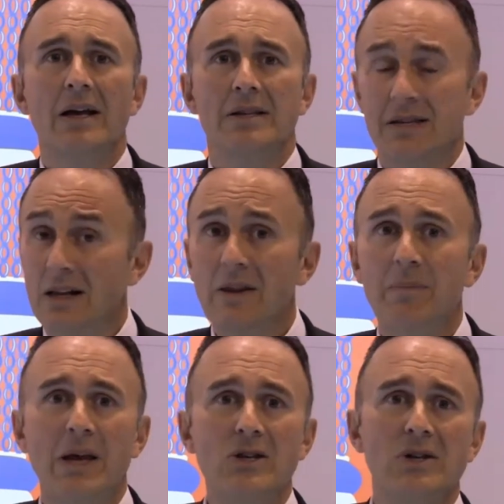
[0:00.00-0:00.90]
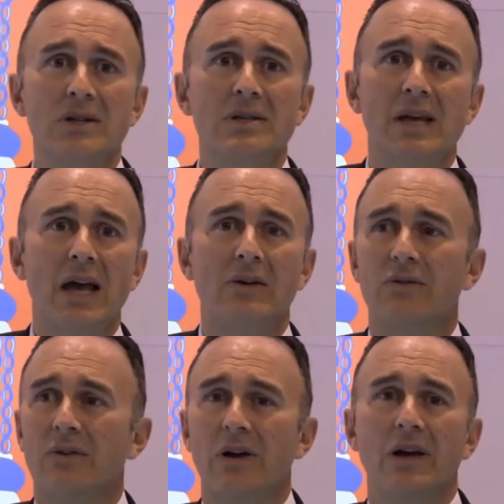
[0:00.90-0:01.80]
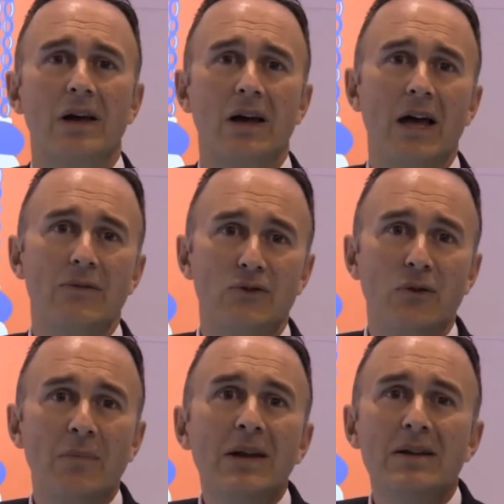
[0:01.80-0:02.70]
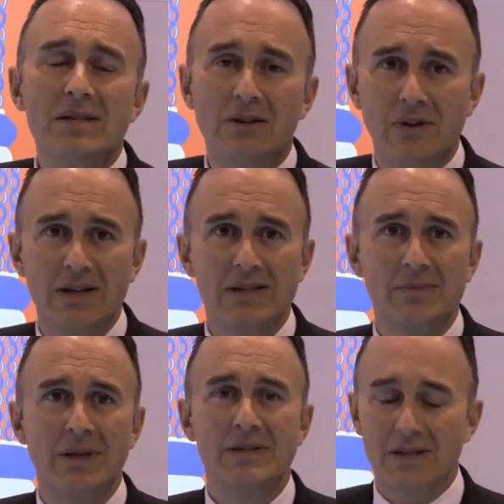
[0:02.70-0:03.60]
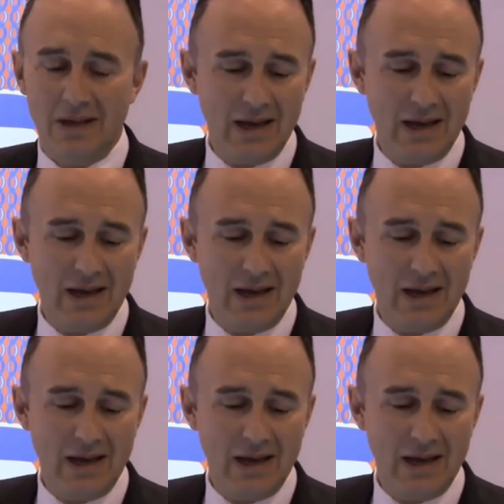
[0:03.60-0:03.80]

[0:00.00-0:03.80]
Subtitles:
Still, the patients have tremendous advancements